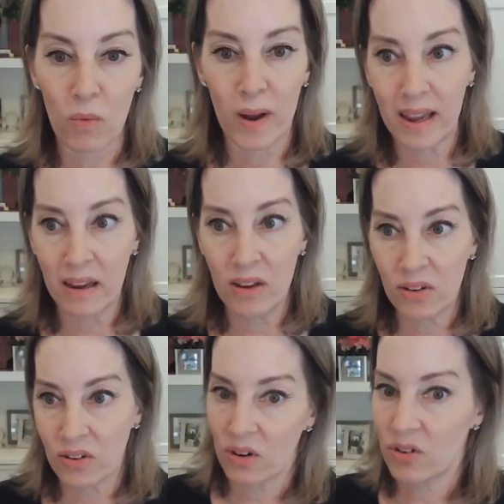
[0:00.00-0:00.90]
Why can't you
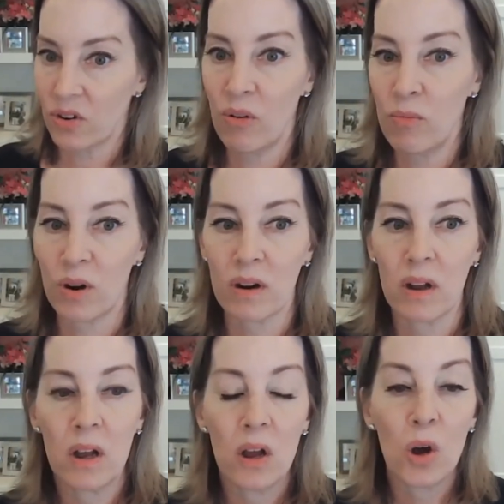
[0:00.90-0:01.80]
just start your homework?
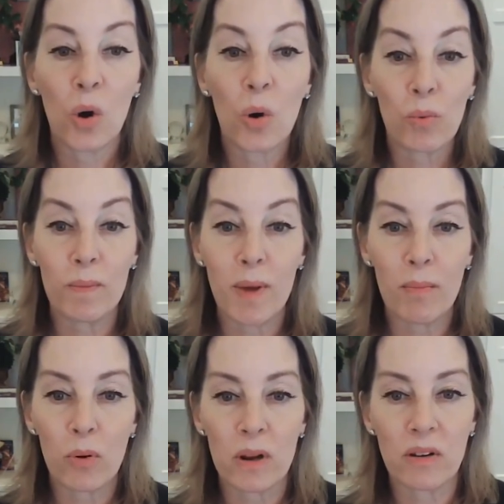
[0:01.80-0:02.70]
Or
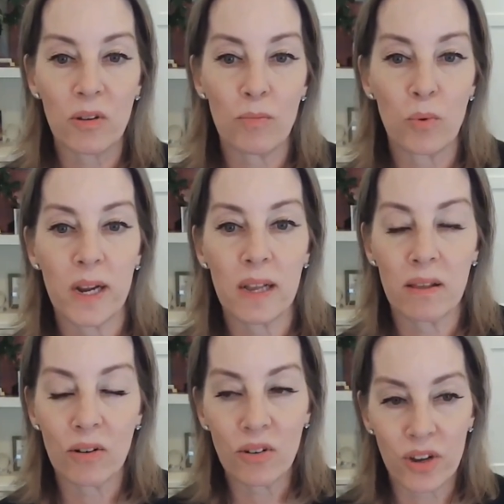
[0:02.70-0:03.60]
remembering to bring
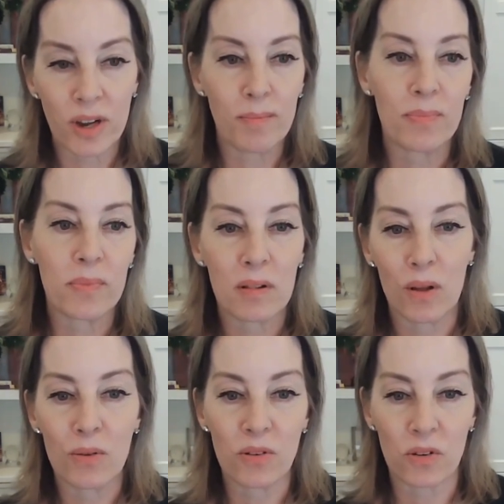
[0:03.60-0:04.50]
their gym
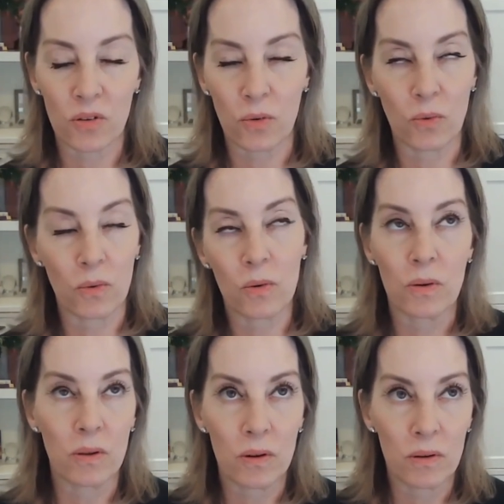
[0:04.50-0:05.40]
clothes to school or
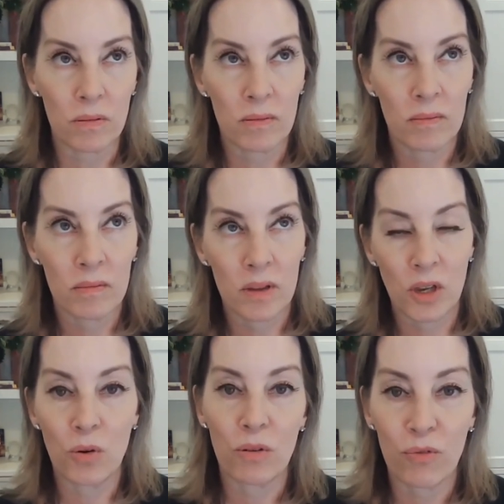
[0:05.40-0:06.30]
their
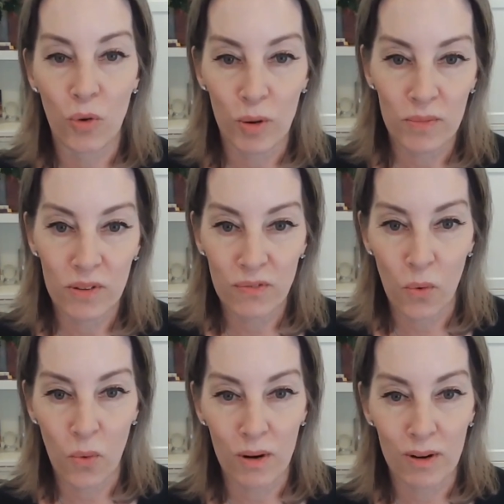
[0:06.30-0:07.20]
uniforms
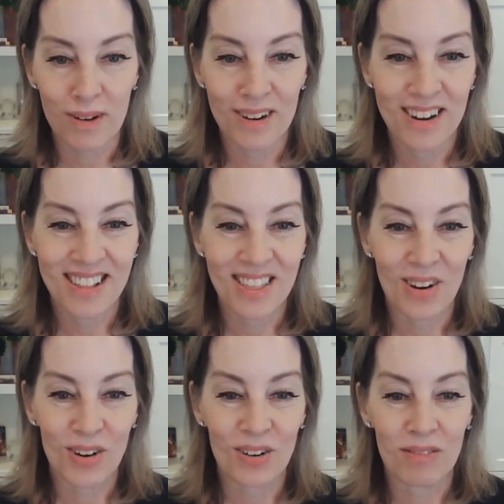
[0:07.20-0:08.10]
for
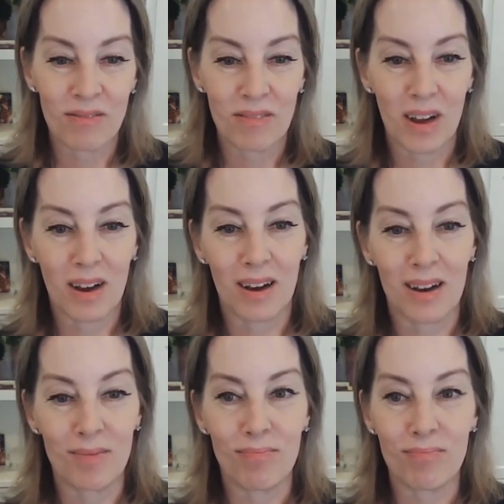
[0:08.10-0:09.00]
their
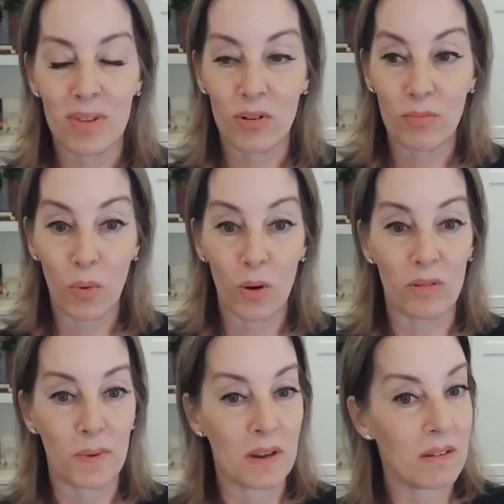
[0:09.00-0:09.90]
sports
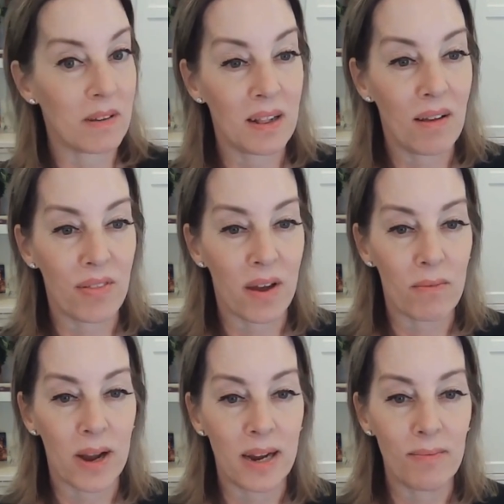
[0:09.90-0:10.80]
because they love that,
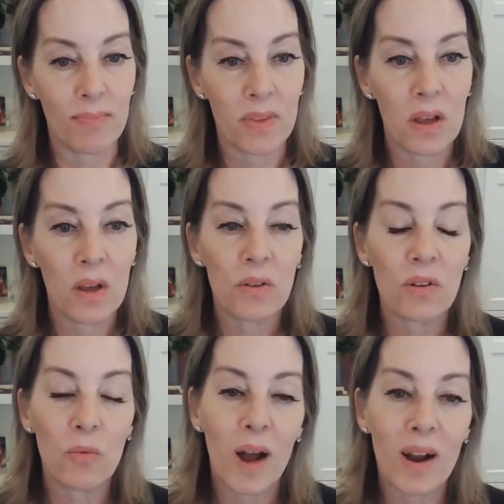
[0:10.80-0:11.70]
right?
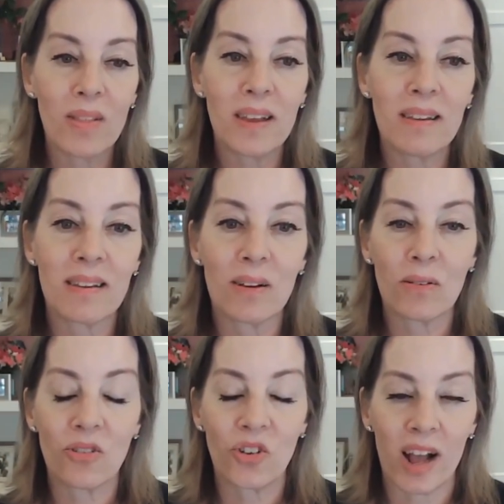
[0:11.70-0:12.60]
So why are these
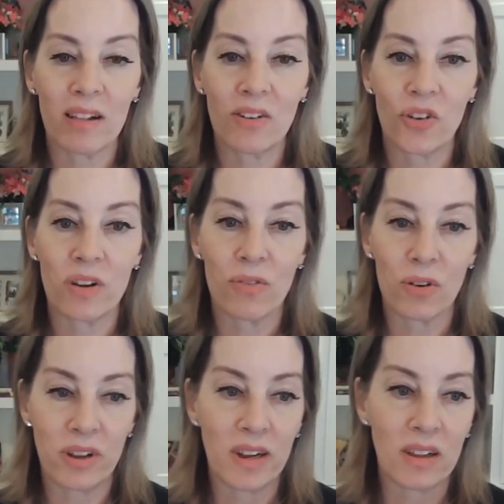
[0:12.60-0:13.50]
skills challenging for
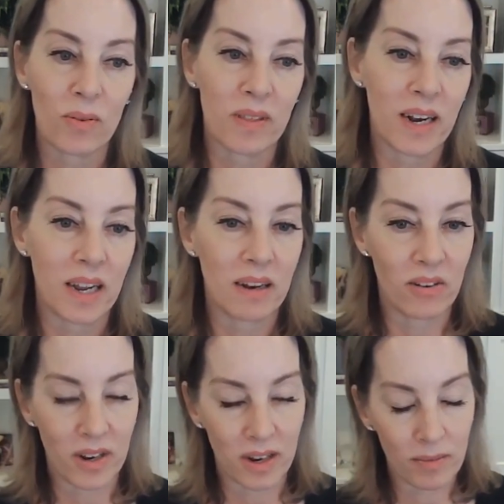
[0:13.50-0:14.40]
teens with
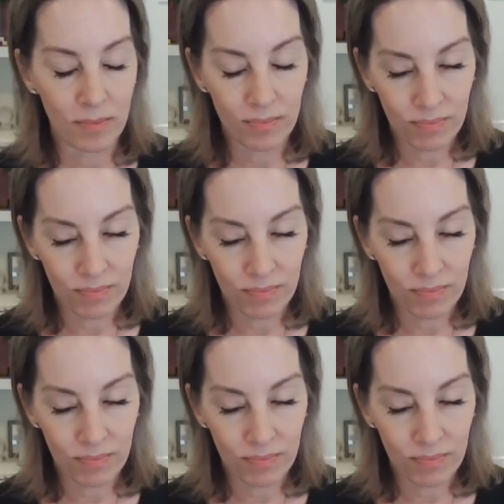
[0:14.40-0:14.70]
ADHD?